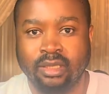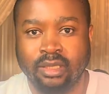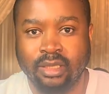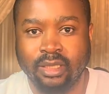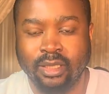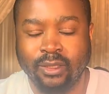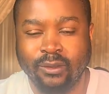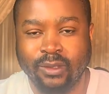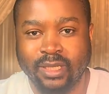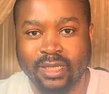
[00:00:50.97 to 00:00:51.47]

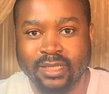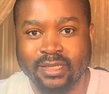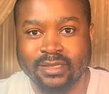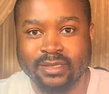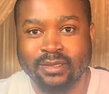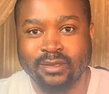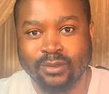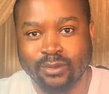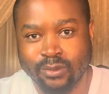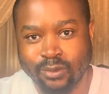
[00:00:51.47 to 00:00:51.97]
Hello guys,
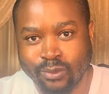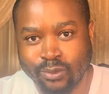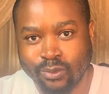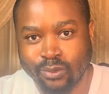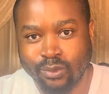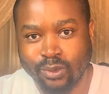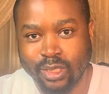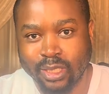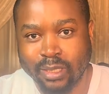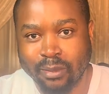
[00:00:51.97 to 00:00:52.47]

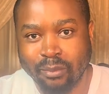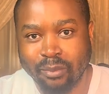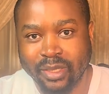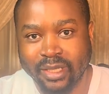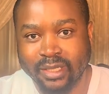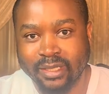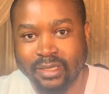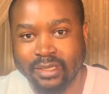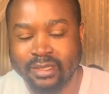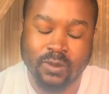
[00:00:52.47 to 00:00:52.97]
welcome
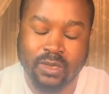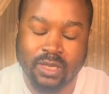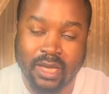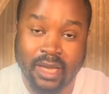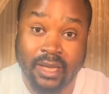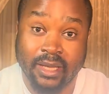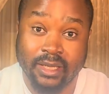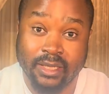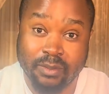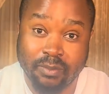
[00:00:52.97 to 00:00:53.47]
back. I
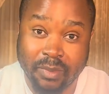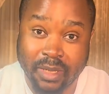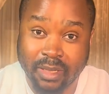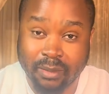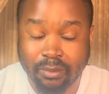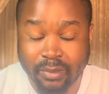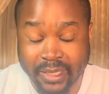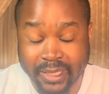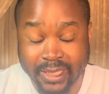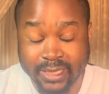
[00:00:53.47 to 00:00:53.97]
ate
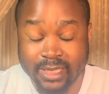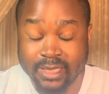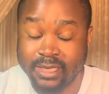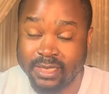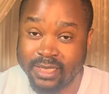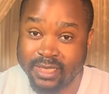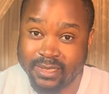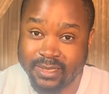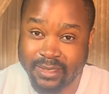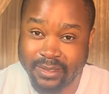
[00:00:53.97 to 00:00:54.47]
pap, I ate it
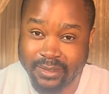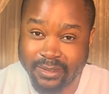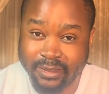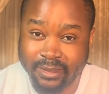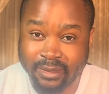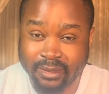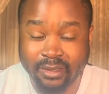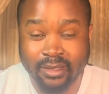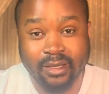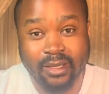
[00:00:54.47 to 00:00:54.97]
yesterday
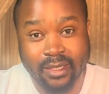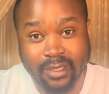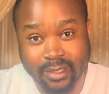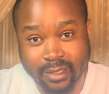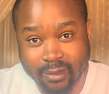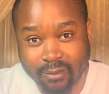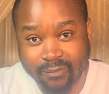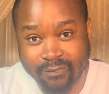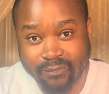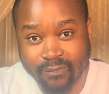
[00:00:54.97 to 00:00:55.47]
at
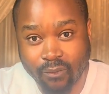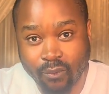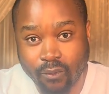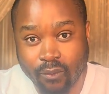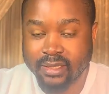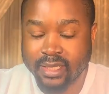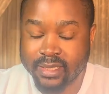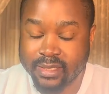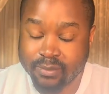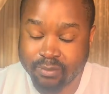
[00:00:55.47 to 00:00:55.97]
around 4.
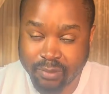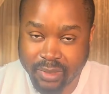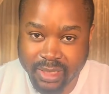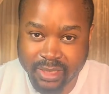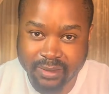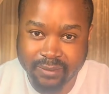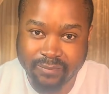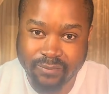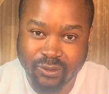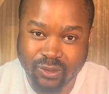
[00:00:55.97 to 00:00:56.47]
I didn't make
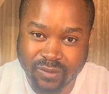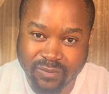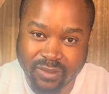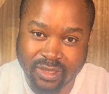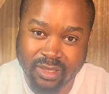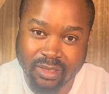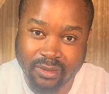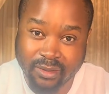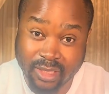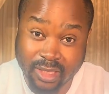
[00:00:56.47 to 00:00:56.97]
the video after
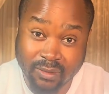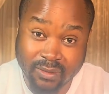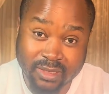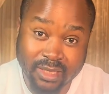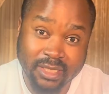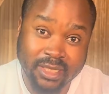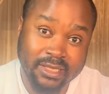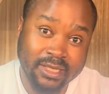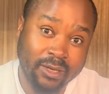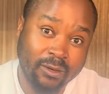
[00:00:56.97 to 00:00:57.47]
the 3 hours
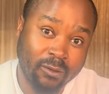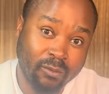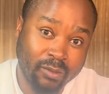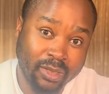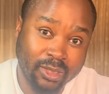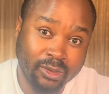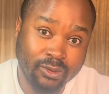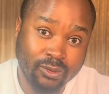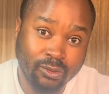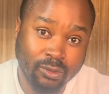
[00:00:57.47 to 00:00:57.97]
as I
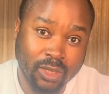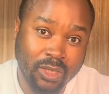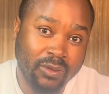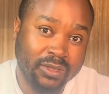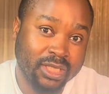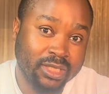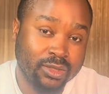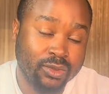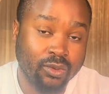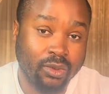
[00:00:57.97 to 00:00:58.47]
normally do. I
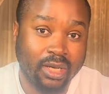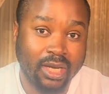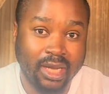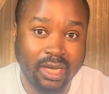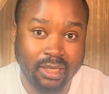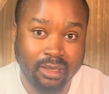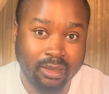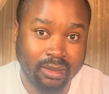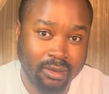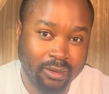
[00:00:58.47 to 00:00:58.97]
wanted to
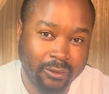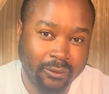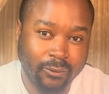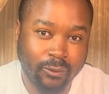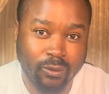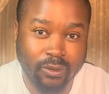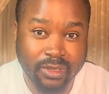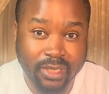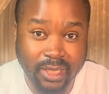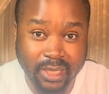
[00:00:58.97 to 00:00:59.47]
run
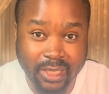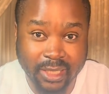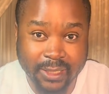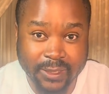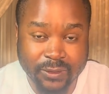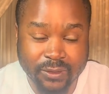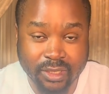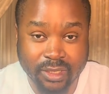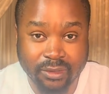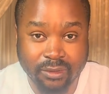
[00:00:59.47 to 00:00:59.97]
throughout the night
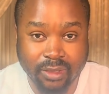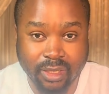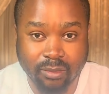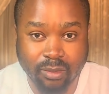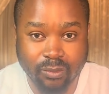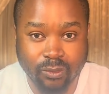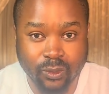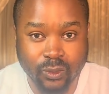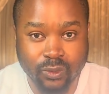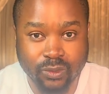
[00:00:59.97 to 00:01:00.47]
so that you can
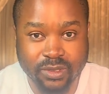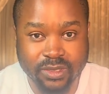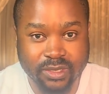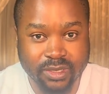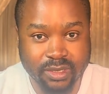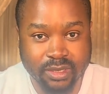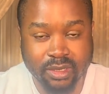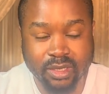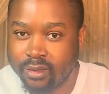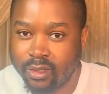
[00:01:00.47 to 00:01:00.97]
be able to
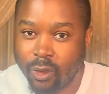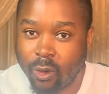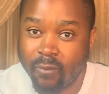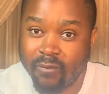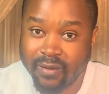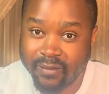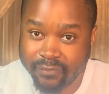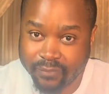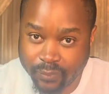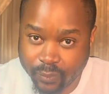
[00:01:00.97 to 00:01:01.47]
see the
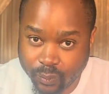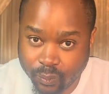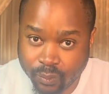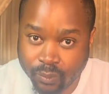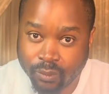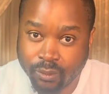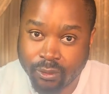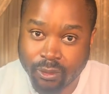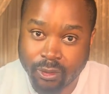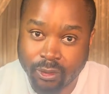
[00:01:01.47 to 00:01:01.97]
overview
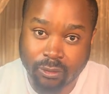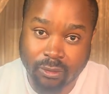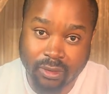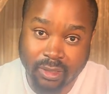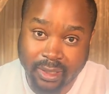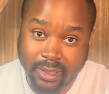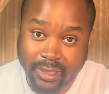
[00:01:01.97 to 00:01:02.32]
throughout the